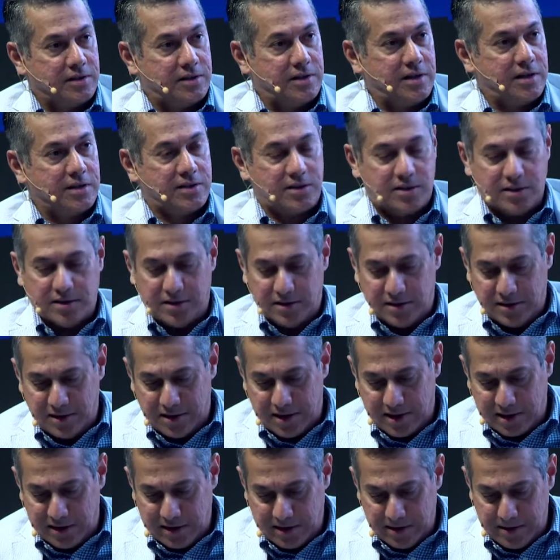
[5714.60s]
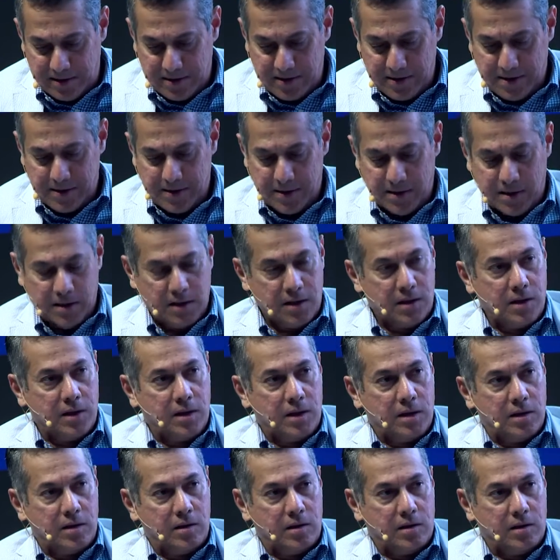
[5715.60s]
Thanks, Natalie.
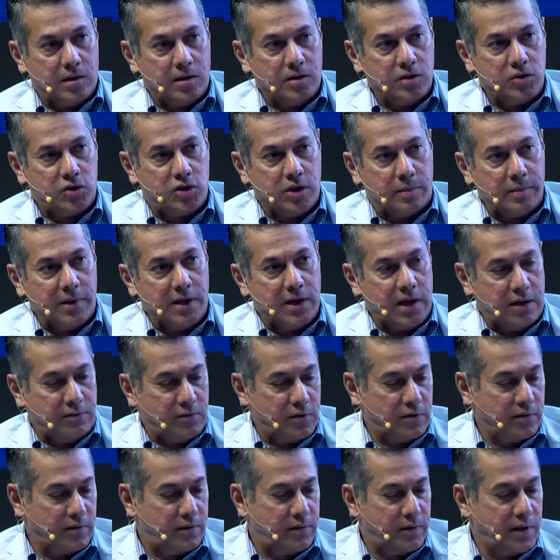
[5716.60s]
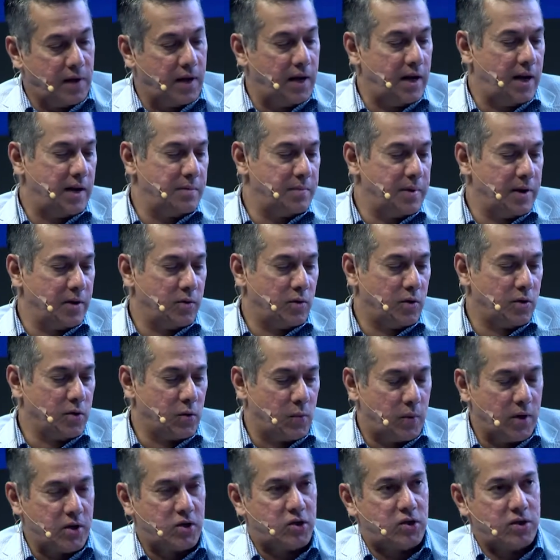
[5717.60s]
Jamil, I had my own
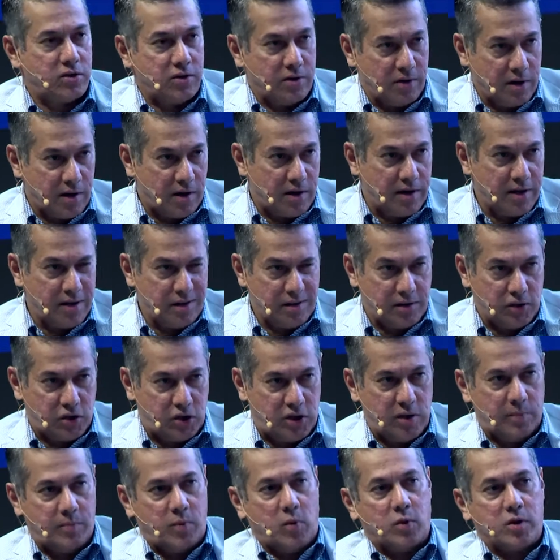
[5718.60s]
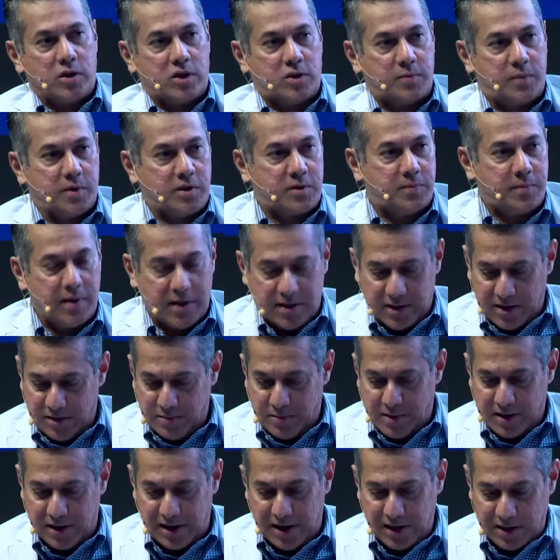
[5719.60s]
question regarding a ship owner's perspective,
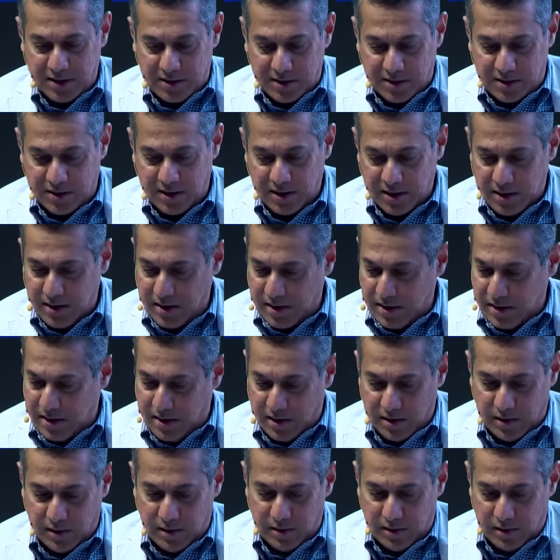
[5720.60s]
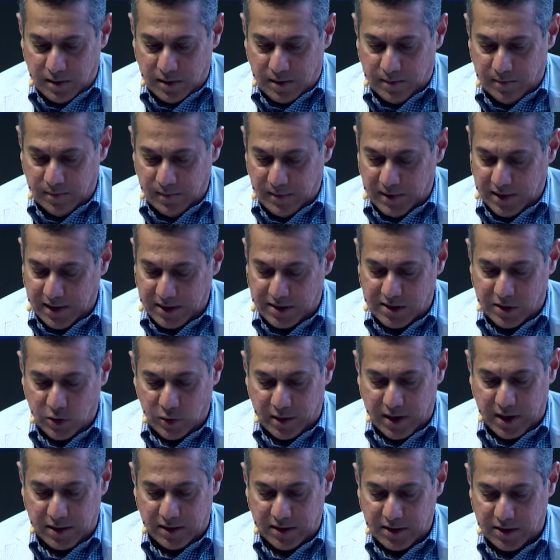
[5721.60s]
but let's
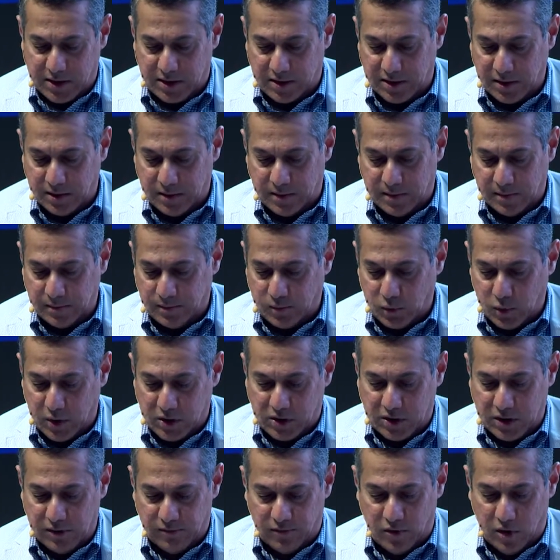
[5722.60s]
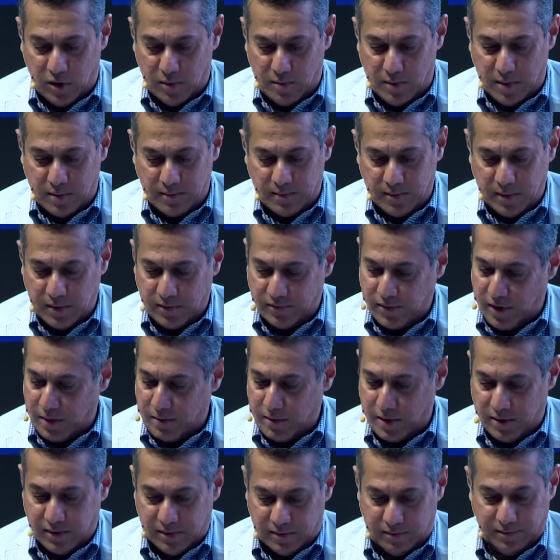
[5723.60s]
look at this question from
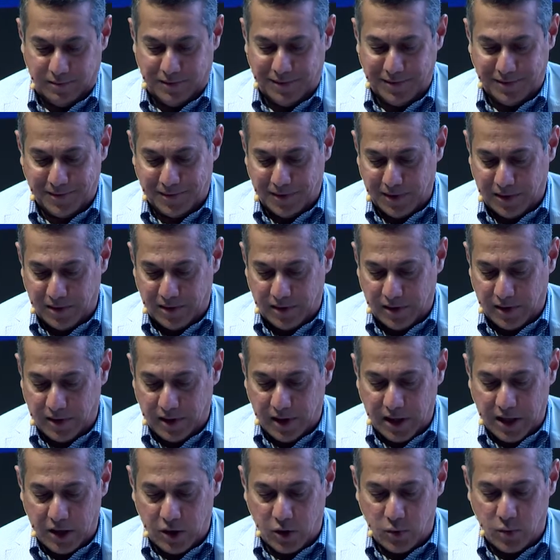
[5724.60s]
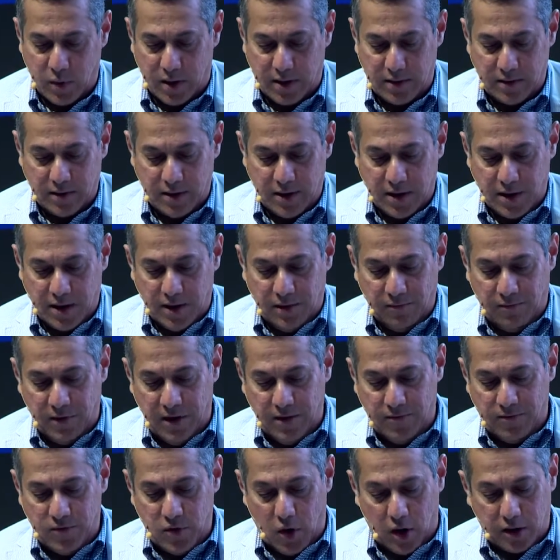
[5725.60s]
a really good one.
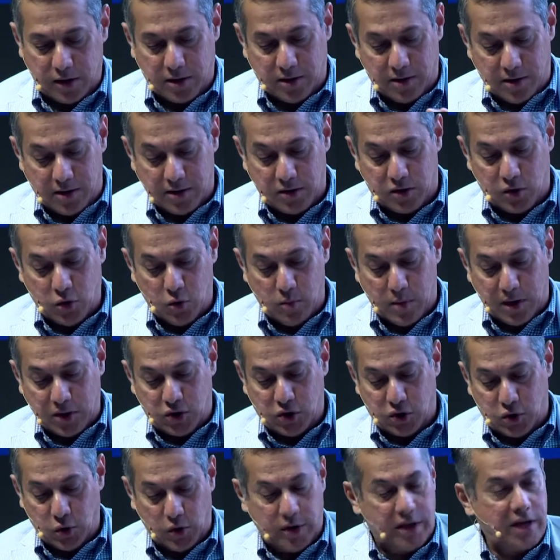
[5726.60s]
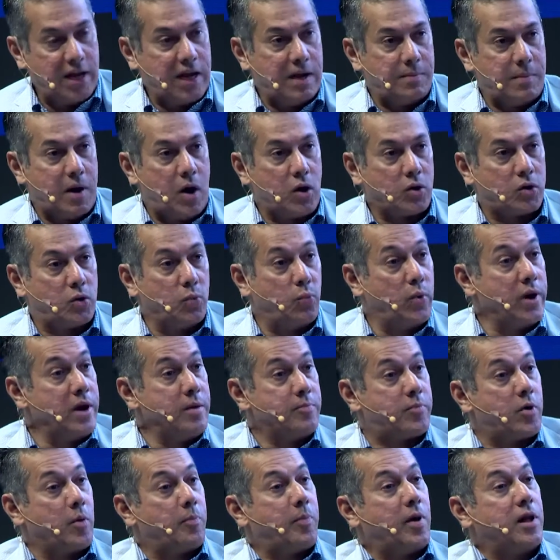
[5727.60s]
We've not heard too much today about
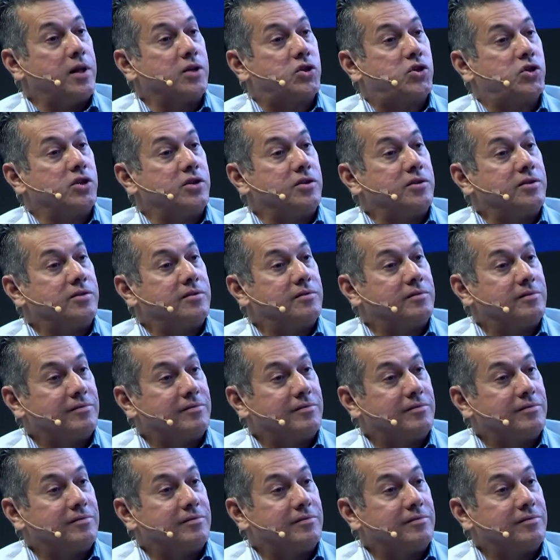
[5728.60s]
wind propulsion.